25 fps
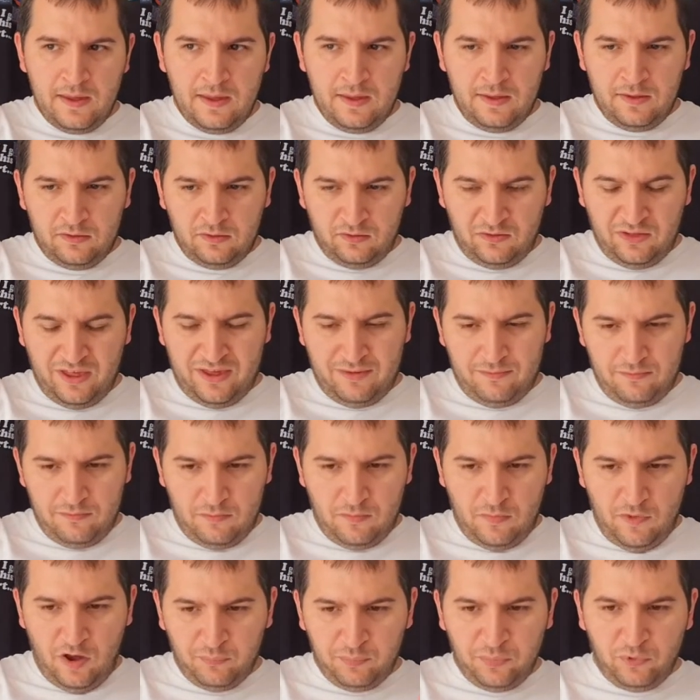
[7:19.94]
Like,
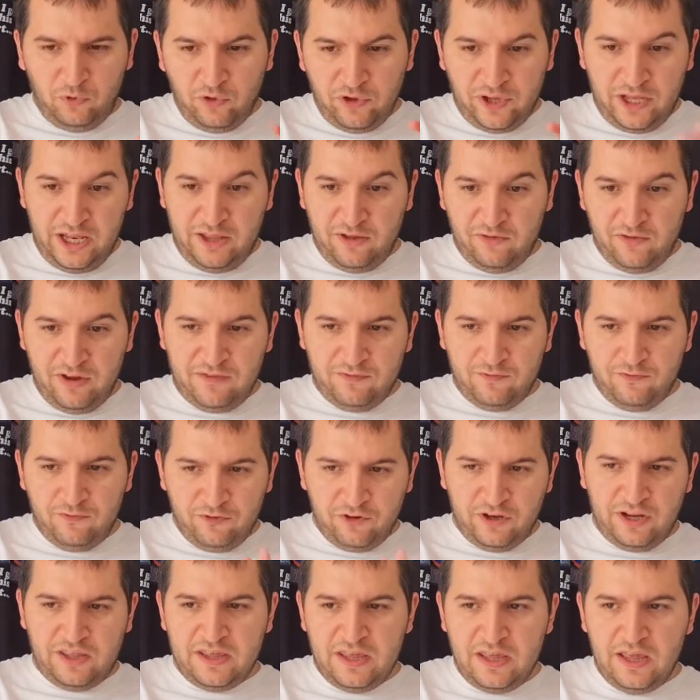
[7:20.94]
I've been looking at the Raven for
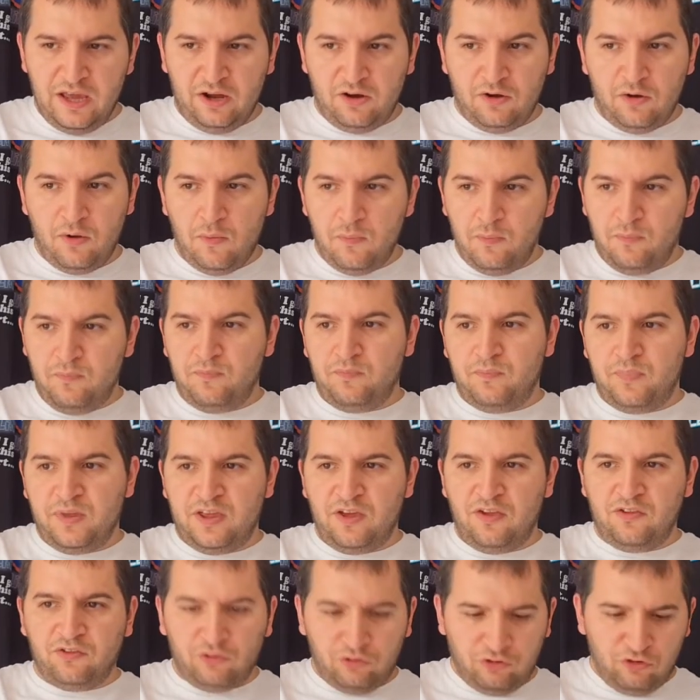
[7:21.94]
a year
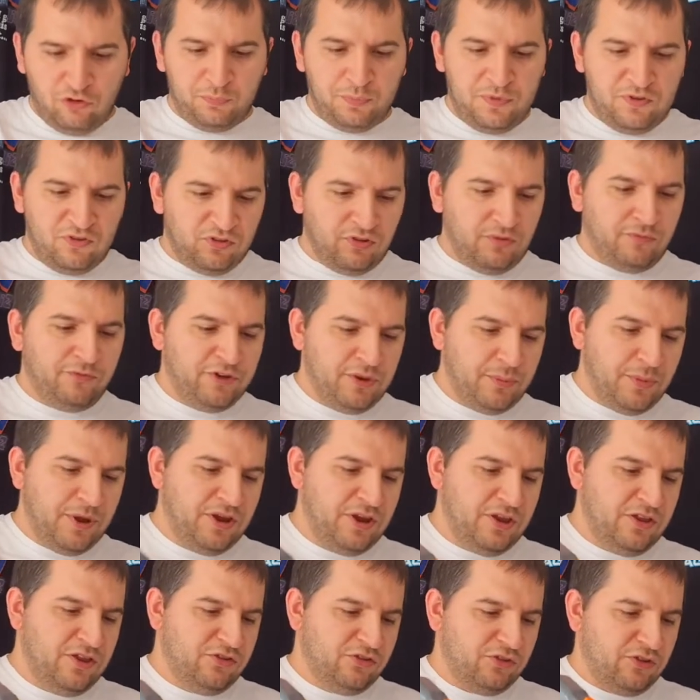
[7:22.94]
because there's just been something about
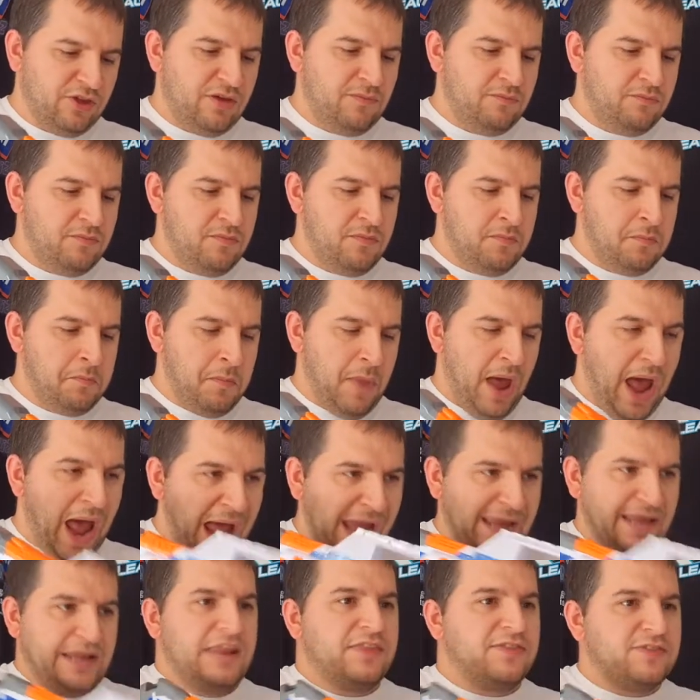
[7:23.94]
it that's like, I
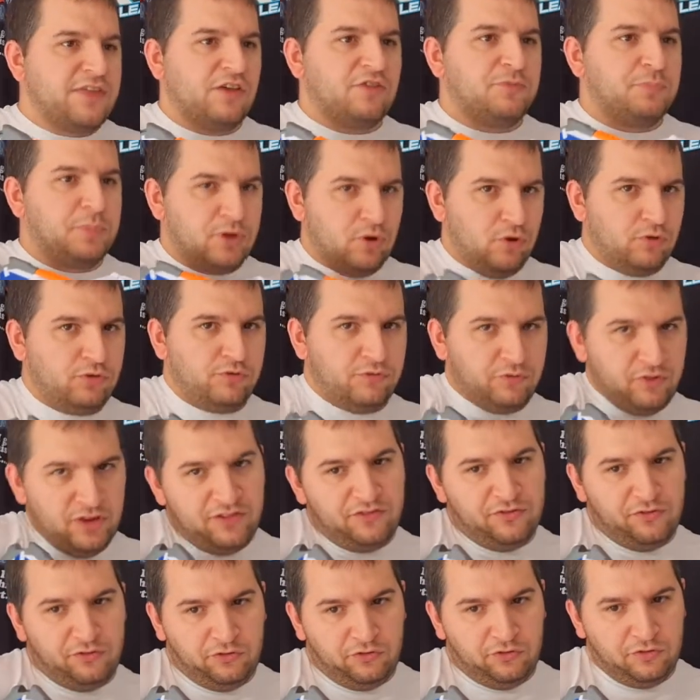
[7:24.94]
need this because of
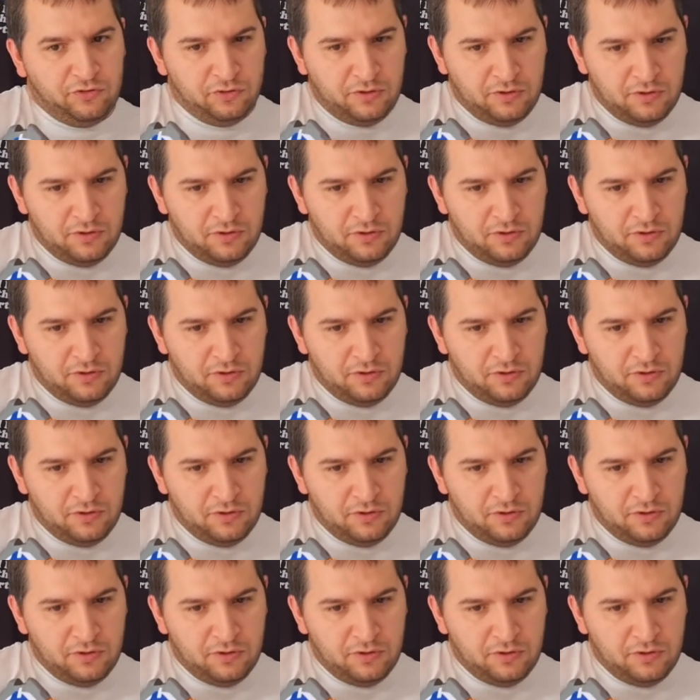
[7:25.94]
reasons.